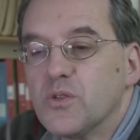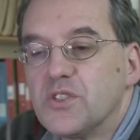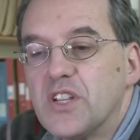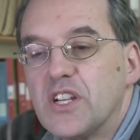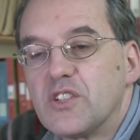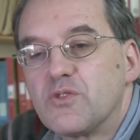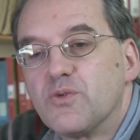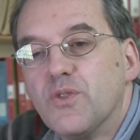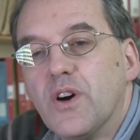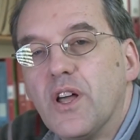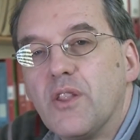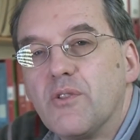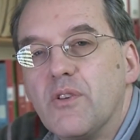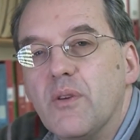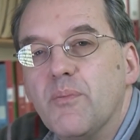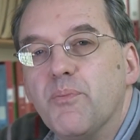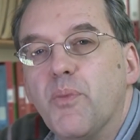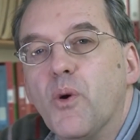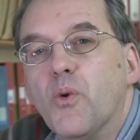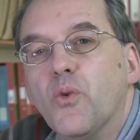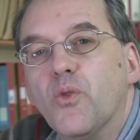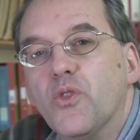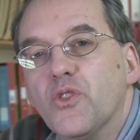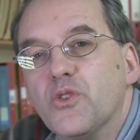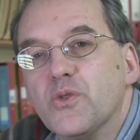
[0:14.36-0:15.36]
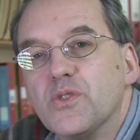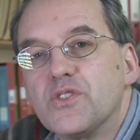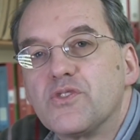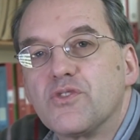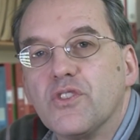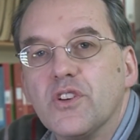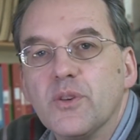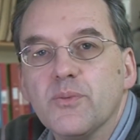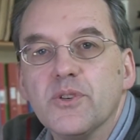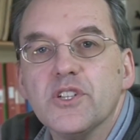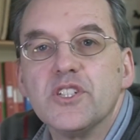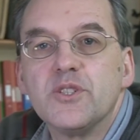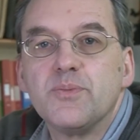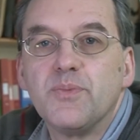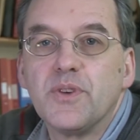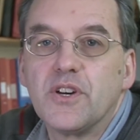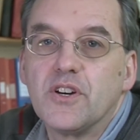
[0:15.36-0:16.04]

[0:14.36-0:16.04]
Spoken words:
course, that's rather important to astronomers,